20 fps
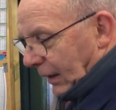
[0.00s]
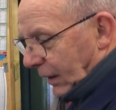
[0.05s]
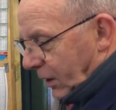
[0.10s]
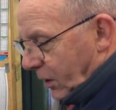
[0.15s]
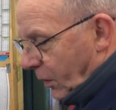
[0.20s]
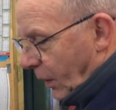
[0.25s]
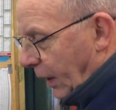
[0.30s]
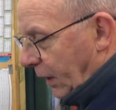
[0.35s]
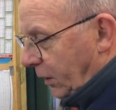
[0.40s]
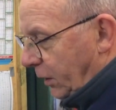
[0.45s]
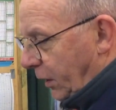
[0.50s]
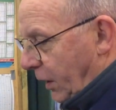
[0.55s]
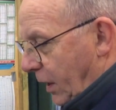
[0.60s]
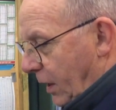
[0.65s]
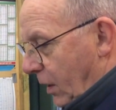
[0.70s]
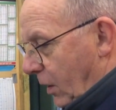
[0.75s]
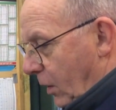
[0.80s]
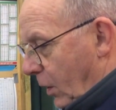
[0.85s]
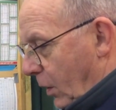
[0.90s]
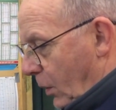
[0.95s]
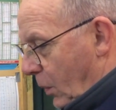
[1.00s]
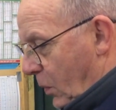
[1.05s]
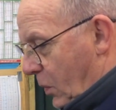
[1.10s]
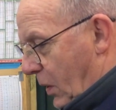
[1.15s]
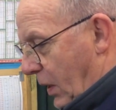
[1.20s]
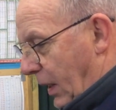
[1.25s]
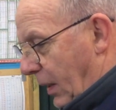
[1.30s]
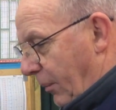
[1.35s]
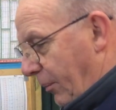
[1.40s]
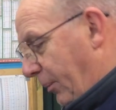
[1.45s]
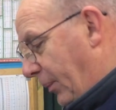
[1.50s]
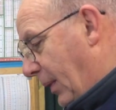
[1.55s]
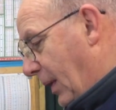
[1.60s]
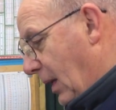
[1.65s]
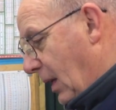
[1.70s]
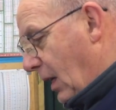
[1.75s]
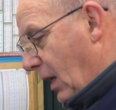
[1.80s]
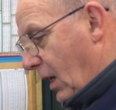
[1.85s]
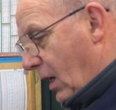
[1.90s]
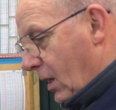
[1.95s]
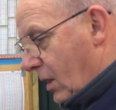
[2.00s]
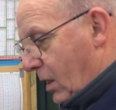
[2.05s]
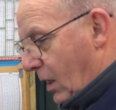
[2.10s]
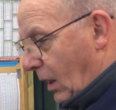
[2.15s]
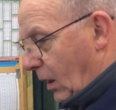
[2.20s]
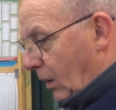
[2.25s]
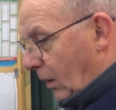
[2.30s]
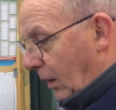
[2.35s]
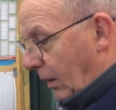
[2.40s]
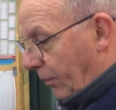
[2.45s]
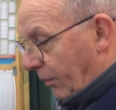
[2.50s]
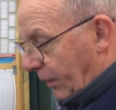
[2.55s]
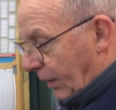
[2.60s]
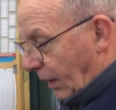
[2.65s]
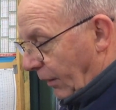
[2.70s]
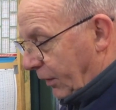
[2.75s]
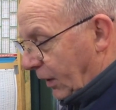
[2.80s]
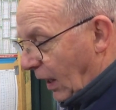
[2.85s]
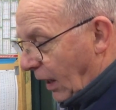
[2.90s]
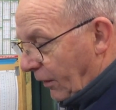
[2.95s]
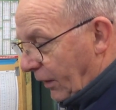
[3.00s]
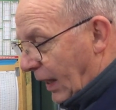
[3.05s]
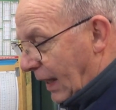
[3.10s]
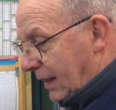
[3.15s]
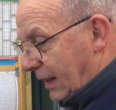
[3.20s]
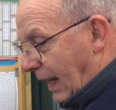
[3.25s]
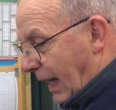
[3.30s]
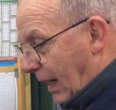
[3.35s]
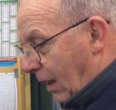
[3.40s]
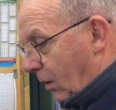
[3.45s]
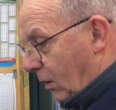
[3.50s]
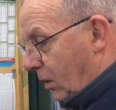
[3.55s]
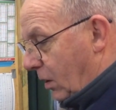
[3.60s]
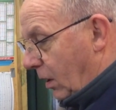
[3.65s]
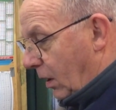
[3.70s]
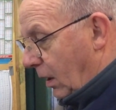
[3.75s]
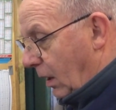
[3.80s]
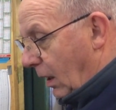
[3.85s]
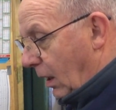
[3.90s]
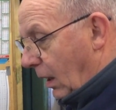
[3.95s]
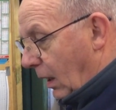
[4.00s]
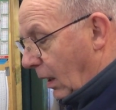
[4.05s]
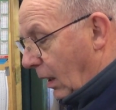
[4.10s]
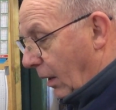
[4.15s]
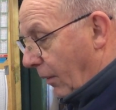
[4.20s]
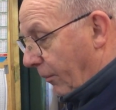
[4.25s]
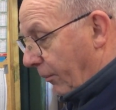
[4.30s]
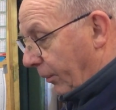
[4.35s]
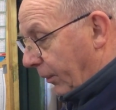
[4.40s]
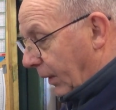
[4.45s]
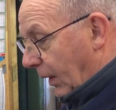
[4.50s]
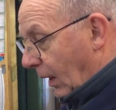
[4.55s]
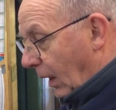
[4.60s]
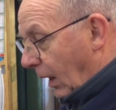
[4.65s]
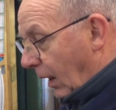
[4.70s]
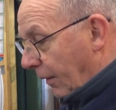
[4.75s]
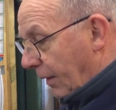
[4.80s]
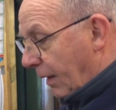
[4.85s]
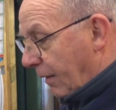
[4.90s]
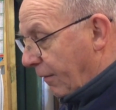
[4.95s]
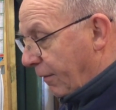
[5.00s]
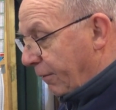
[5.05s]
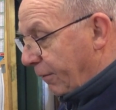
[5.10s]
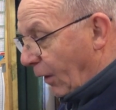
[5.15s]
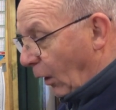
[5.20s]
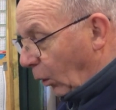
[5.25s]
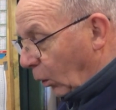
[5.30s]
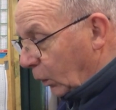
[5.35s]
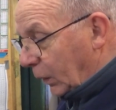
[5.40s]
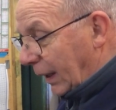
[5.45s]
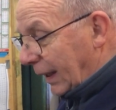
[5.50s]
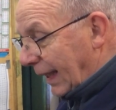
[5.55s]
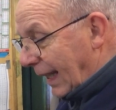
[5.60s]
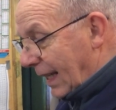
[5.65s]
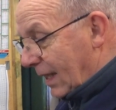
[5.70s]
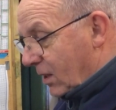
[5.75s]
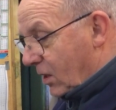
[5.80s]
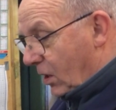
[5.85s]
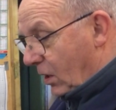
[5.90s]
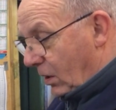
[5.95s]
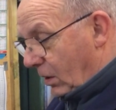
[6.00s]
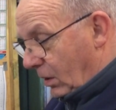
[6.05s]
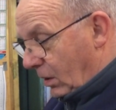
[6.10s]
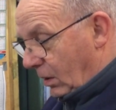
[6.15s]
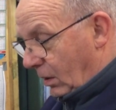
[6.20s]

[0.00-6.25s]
to actually use it. So I've cut that out. I then folded it